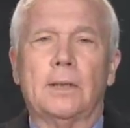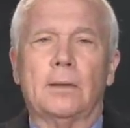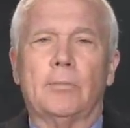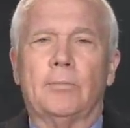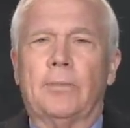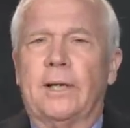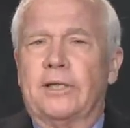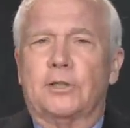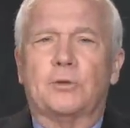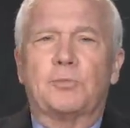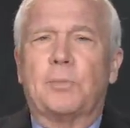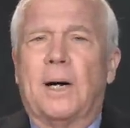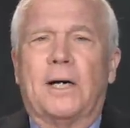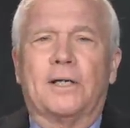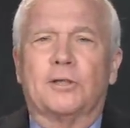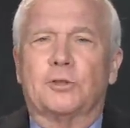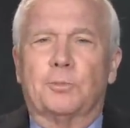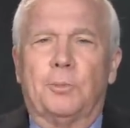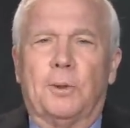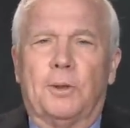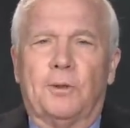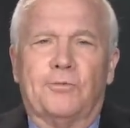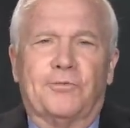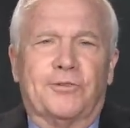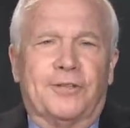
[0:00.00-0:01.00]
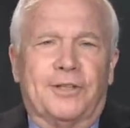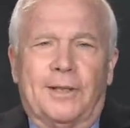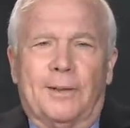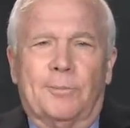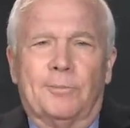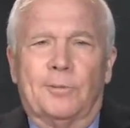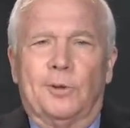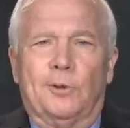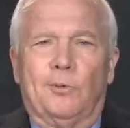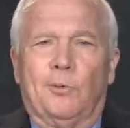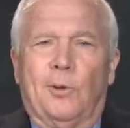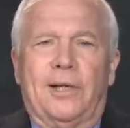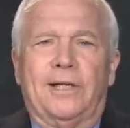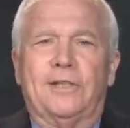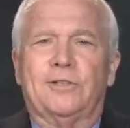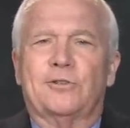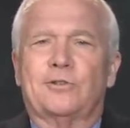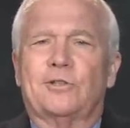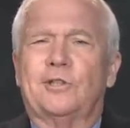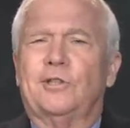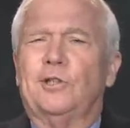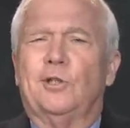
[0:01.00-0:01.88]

makes possible for them to waste